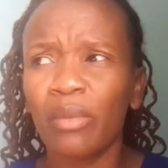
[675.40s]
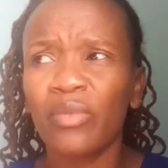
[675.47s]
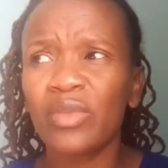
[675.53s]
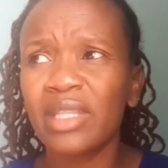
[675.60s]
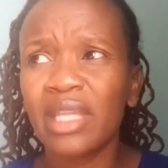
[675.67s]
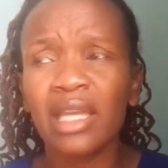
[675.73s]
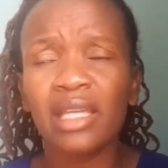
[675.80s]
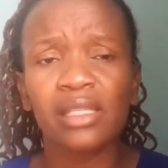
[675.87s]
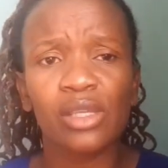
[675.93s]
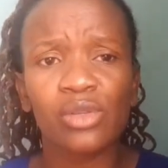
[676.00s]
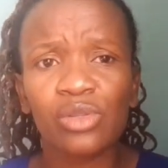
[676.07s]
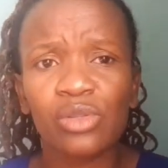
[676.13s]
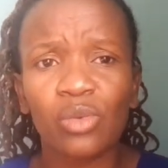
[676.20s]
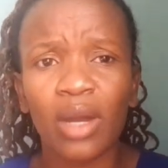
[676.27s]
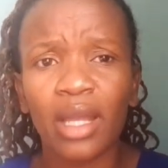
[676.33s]
the days I
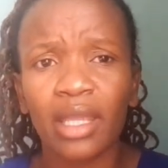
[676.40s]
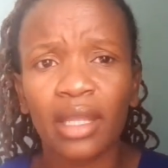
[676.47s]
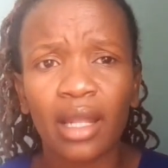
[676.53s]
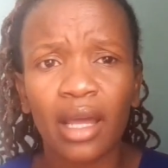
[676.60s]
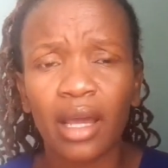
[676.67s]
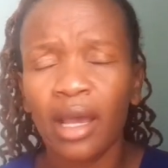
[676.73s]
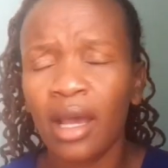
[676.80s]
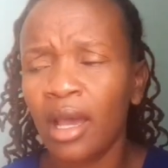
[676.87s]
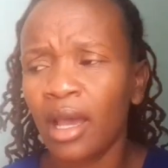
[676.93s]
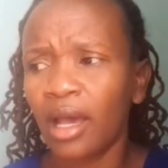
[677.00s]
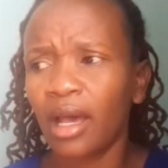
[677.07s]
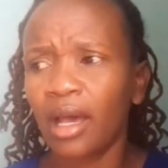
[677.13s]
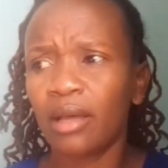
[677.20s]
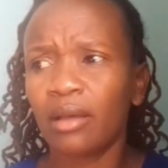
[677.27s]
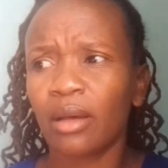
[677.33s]
used to work in a, uh,